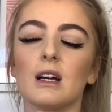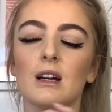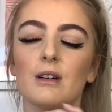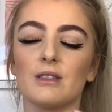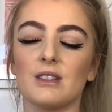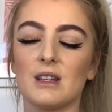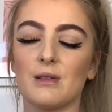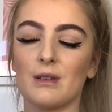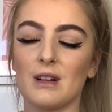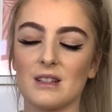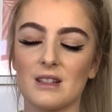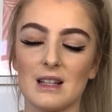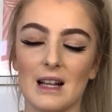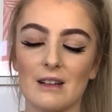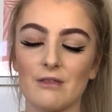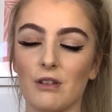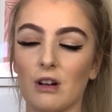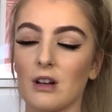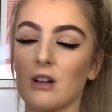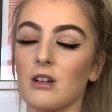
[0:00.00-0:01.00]
See, when it's like
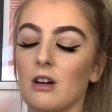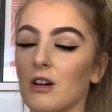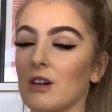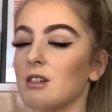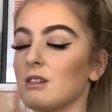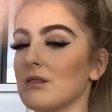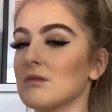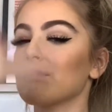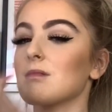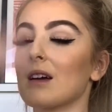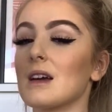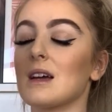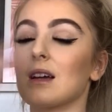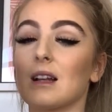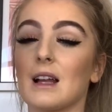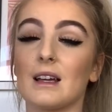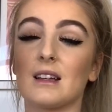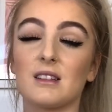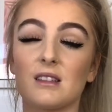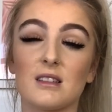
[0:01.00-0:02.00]
running out, it
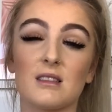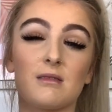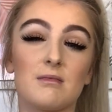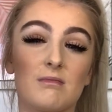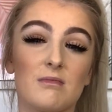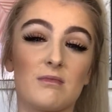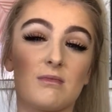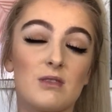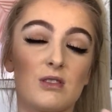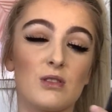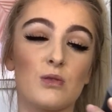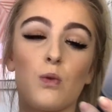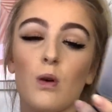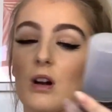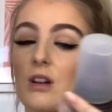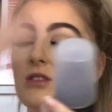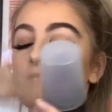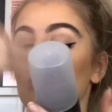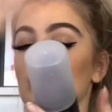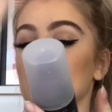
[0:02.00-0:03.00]
like
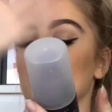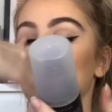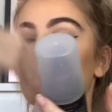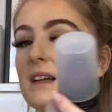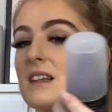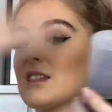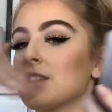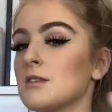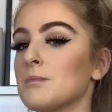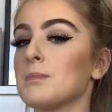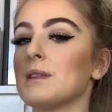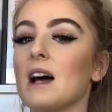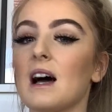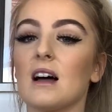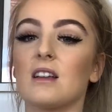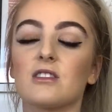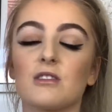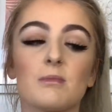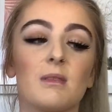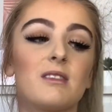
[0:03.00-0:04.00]
squirts all these big
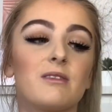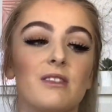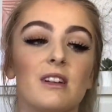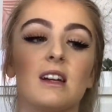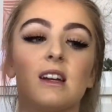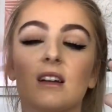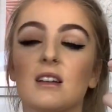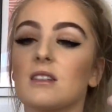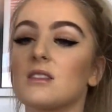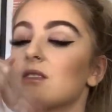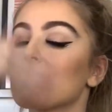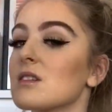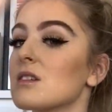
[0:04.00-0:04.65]
splats on my face.